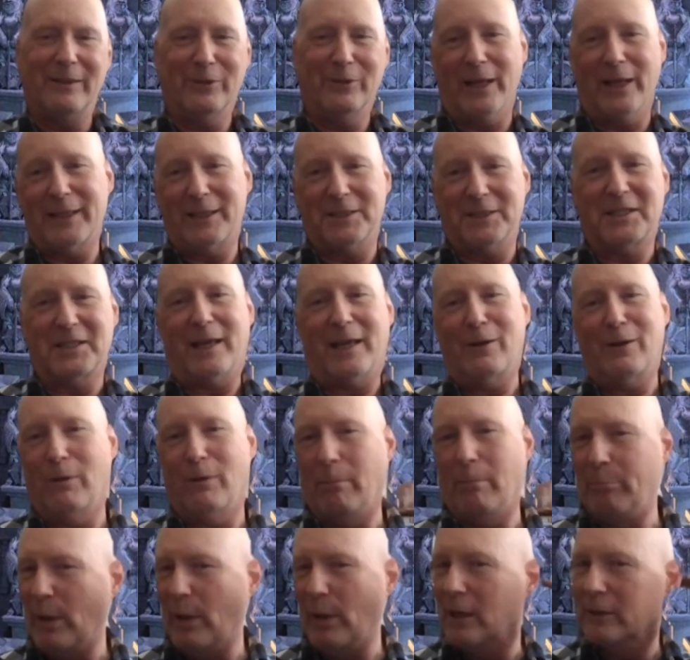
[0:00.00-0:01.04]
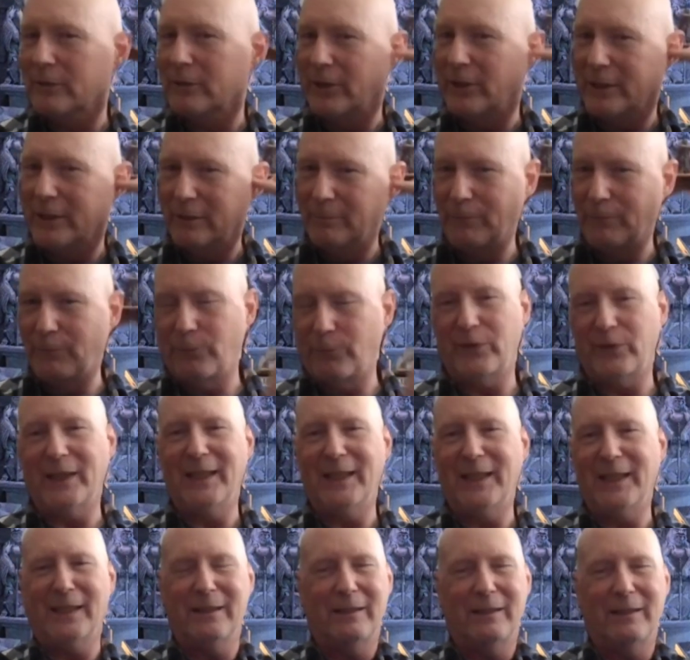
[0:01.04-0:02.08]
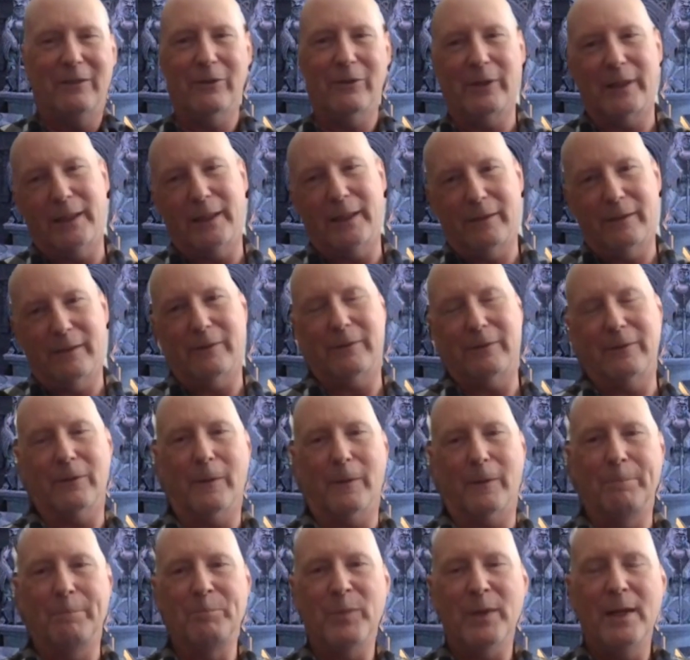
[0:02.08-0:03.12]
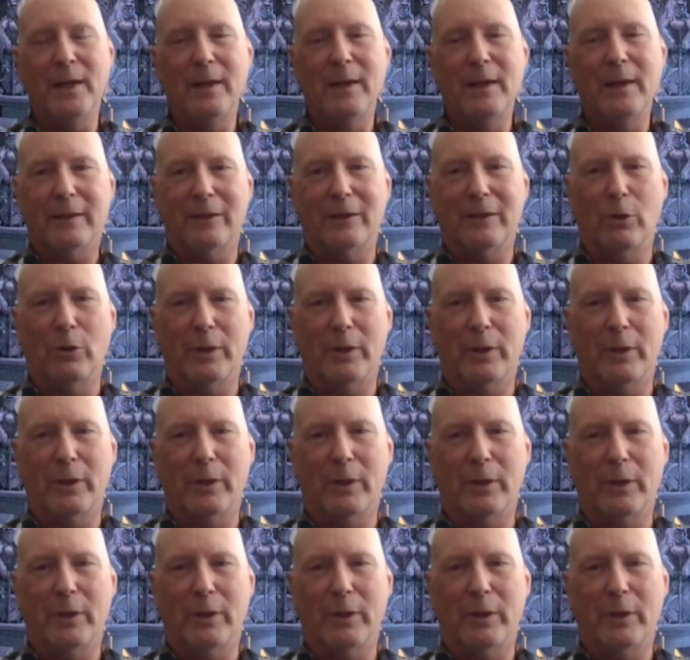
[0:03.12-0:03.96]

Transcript: Or like you say, an old bug that you feed into your ear. Or, yeah, that's you know, okay.